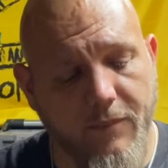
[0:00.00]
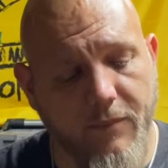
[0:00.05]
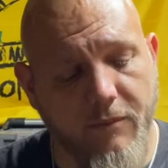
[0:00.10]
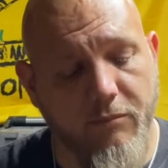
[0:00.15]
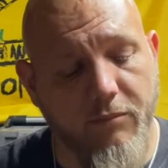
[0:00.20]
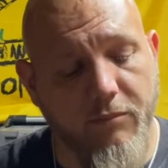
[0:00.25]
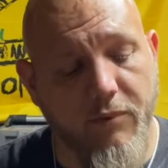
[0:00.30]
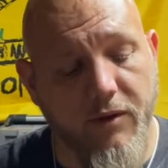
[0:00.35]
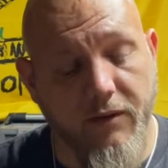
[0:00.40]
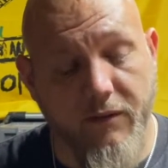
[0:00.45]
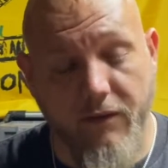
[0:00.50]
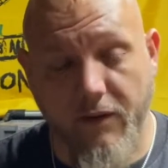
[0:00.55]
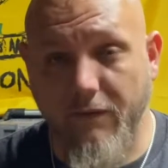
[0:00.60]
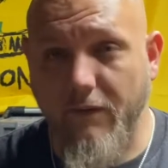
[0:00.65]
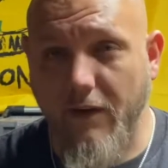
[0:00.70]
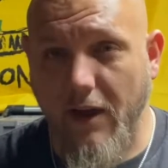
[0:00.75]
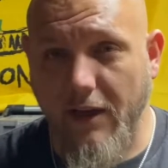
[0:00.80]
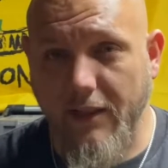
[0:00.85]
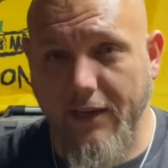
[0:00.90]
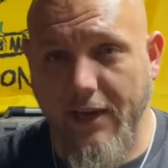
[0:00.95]
But
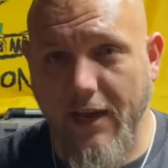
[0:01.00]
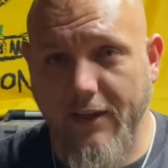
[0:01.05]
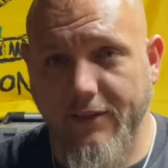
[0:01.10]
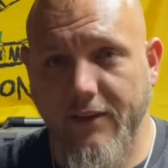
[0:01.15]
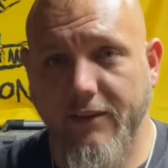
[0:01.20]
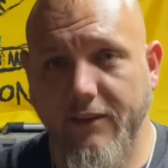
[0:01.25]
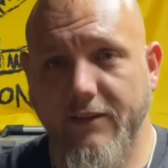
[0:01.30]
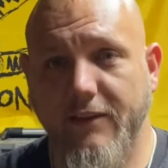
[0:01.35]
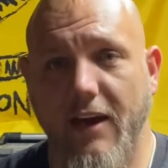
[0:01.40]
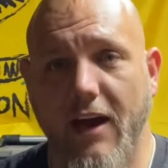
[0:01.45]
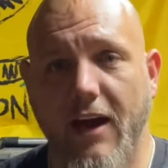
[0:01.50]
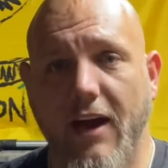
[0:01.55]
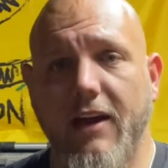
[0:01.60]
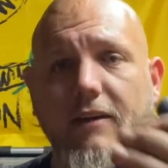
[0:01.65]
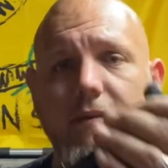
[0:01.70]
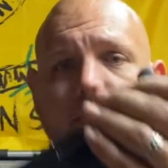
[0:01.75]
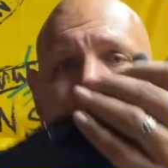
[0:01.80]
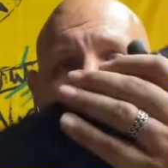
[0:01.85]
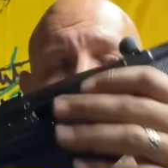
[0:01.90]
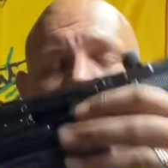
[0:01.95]
finally got this
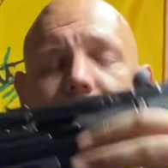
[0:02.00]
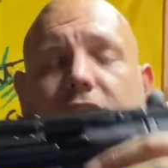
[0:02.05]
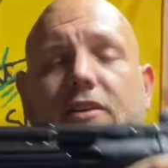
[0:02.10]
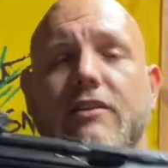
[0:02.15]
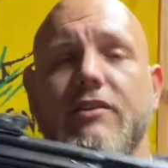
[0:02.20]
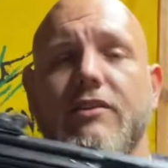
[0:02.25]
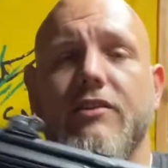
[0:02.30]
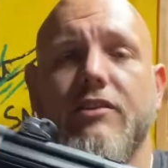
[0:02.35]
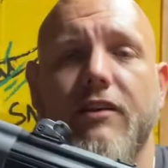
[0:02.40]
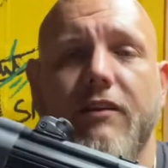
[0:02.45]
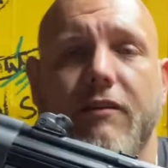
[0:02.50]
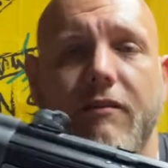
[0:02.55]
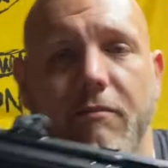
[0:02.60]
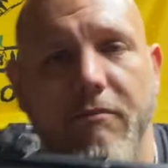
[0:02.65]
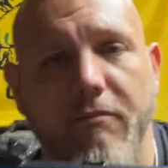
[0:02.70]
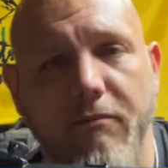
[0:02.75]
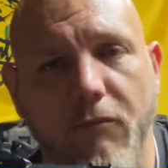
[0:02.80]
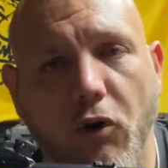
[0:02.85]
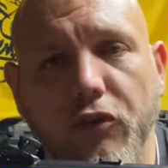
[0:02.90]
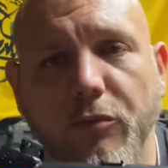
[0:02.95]
guy because
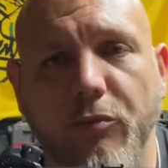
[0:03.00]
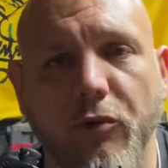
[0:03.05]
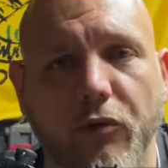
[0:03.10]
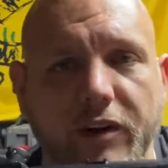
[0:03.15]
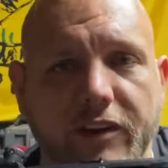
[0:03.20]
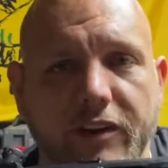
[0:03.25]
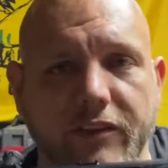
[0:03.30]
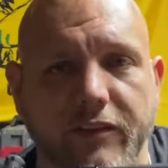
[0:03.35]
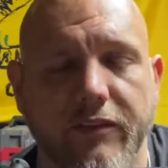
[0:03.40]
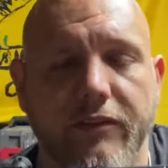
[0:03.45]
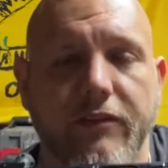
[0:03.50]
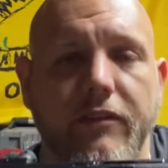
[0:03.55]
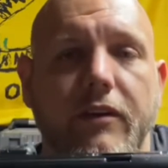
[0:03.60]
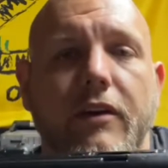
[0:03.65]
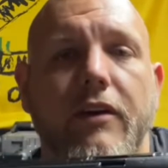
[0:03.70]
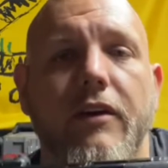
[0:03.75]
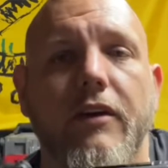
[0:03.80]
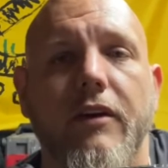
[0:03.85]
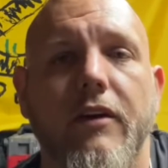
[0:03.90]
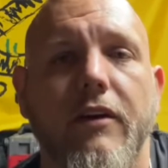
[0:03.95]
multiple reasons.
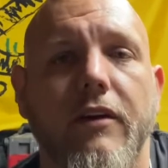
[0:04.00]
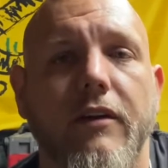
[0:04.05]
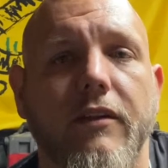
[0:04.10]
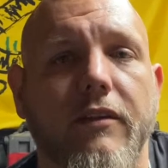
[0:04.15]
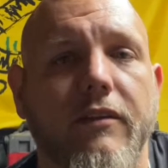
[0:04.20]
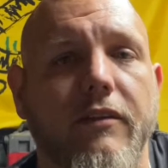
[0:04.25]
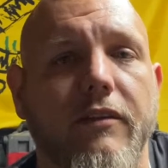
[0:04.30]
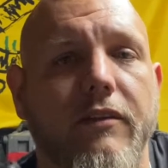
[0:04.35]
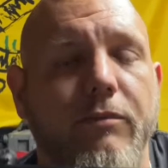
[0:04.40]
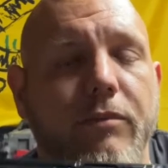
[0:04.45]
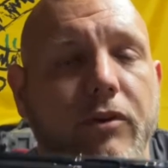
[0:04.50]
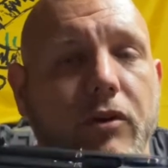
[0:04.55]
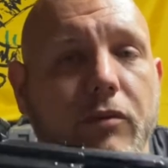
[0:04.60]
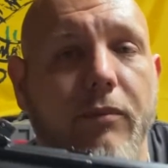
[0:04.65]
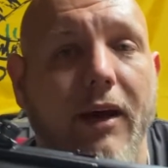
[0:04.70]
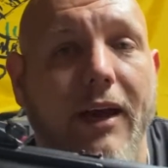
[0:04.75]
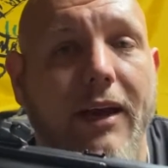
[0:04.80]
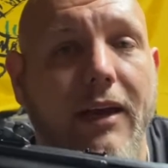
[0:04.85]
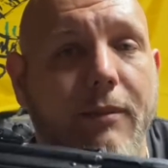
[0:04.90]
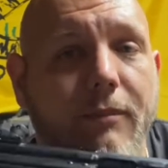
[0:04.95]
This is built
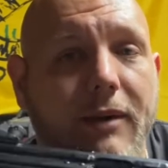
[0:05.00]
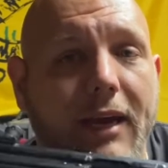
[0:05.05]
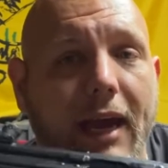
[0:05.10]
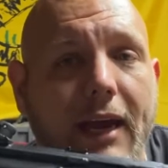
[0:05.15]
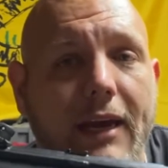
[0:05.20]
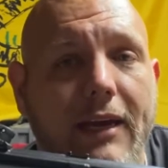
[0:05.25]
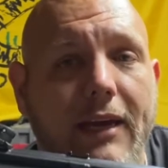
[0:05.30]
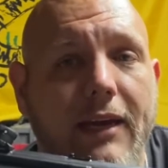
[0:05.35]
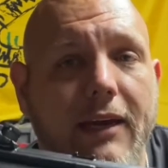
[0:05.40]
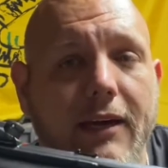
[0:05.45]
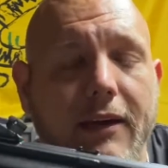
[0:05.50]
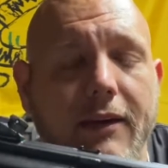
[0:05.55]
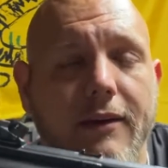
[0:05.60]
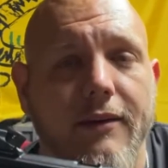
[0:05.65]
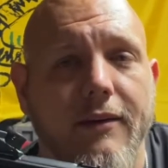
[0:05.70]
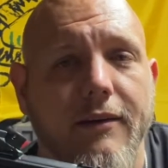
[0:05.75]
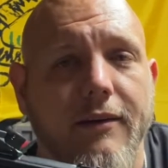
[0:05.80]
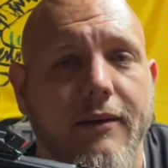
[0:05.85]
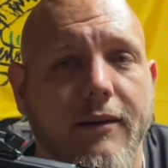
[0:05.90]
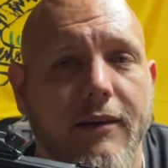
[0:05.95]
by MKE
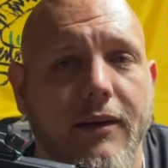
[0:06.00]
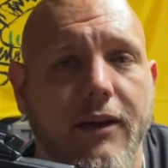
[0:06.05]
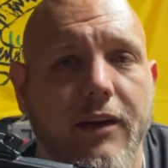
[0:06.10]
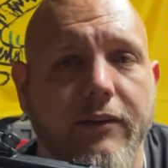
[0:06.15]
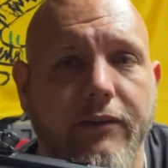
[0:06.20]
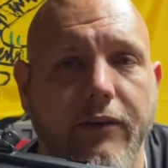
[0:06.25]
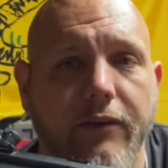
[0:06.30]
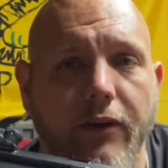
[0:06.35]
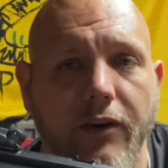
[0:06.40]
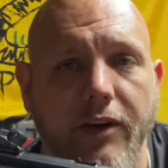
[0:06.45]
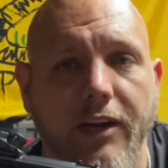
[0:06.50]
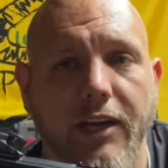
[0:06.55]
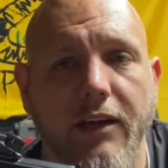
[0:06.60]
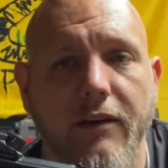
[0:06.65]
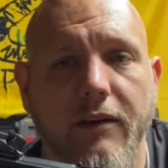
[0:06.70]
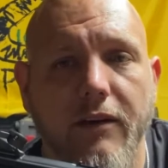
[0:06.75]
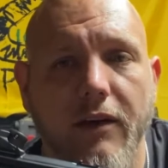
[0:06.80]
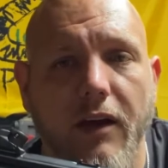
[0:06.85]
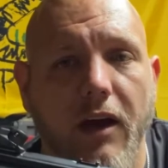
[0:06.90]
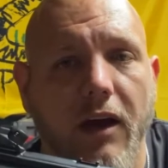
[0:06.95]
in Turkey.
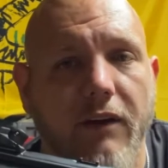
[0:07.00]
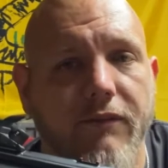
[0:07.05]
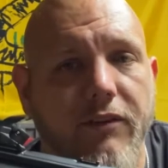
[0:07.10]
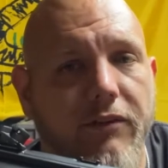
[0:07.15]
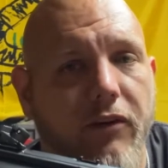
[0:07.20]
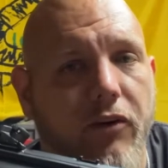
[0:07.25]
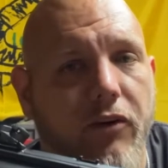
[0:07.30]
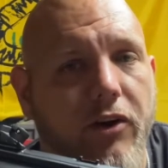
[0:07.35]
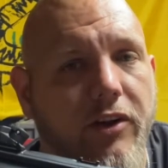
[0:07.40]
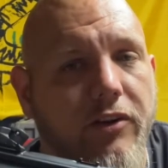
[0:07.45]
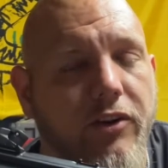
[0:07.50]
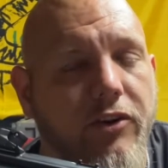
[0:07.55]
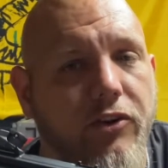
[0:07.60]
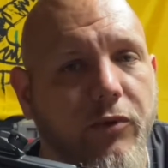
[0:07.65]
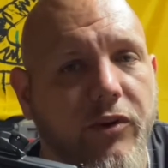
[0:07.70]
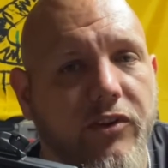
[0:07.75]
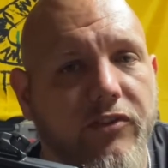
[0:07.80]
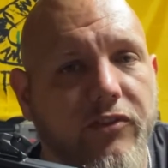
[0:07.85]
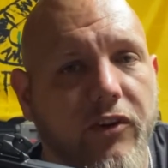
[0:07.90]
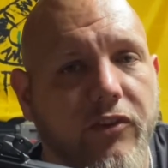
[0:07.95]
If you've already done your
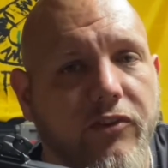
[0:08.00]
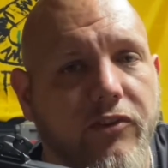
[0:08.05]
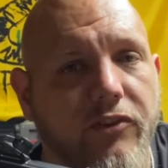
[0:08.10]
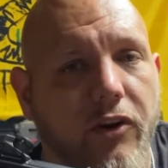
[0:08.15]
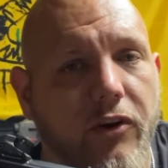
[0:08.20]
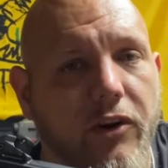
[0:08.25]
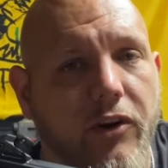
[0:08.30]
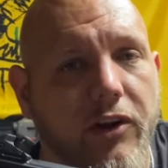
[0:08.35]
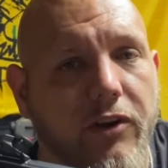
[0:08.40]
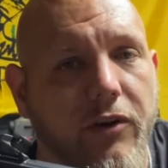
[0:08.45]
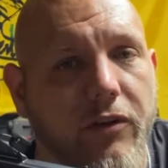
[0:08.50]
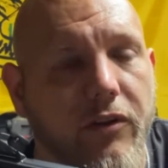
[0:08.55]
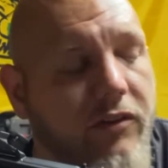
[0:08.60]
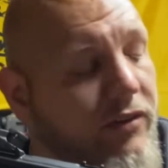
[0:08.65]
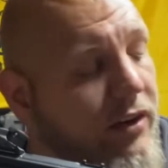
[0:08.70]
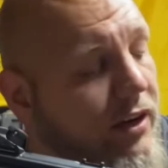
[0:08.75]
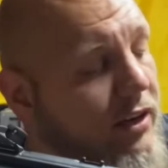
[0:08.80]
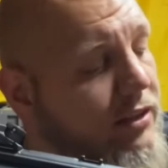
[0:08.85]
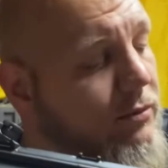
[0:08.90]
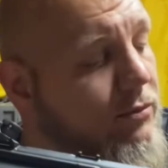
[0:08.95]
research, you already know these
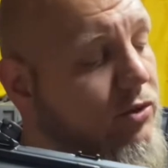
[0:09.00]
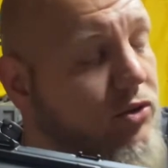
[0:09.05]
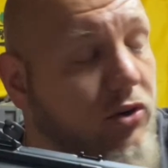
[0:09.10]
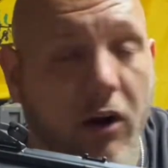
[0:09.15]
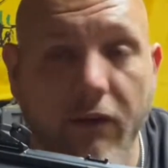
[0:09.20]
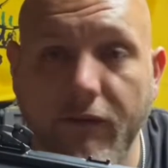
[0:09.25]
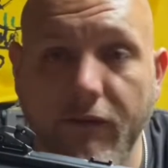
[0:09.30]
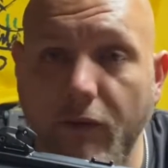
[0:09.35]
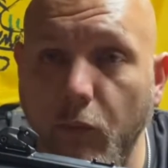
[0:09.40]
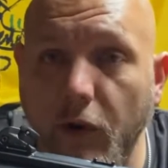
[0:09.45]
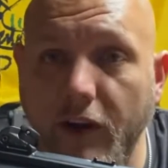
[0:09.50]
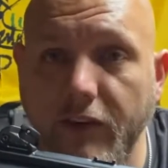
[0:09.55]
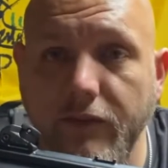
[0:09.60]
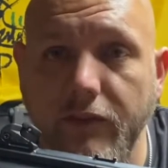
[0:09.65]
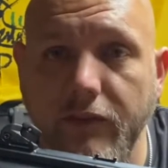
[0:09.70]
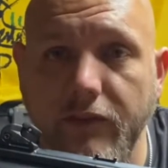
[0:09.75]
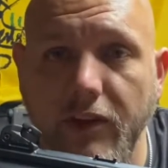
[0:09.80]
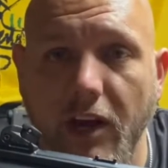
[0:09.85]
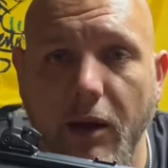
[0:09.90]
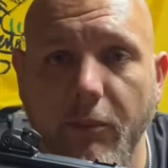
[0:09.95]
things. I'm sorry if I'm wasting
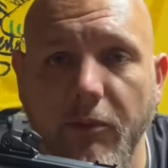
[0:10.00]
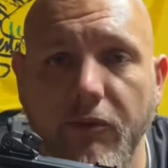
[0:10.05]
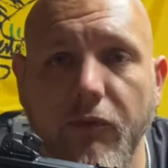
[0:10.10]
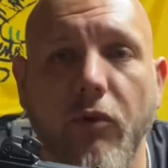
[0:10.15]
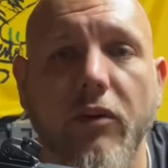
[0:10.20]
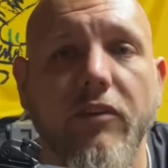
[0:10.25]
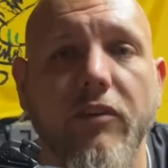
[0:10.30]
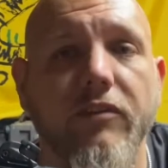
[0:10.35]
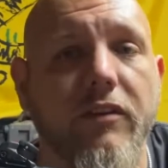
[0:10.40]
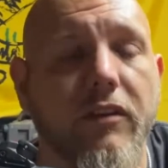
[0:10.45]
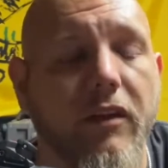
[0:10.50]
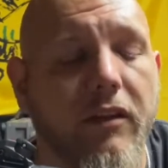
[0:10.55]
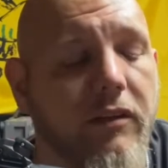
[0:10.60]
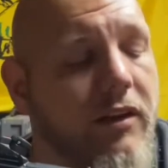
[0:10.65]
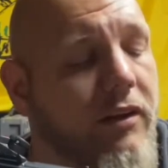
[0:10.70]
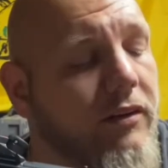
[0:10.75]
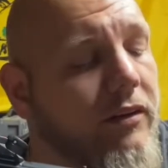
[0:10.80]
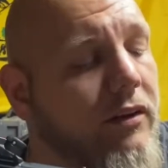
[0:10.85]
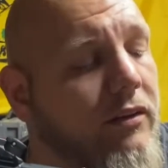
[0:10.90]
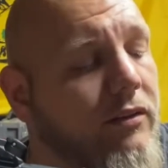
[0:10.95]
your time if you want to see the other
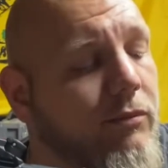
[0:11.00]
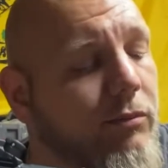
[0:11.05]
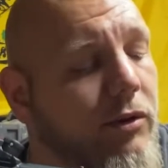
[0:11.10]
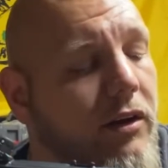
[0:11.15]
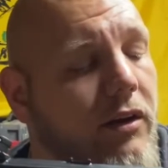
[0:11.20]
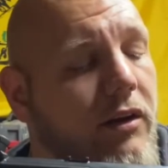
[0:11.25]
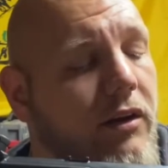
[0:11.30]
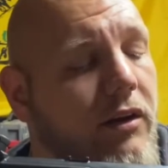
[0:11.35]
details, but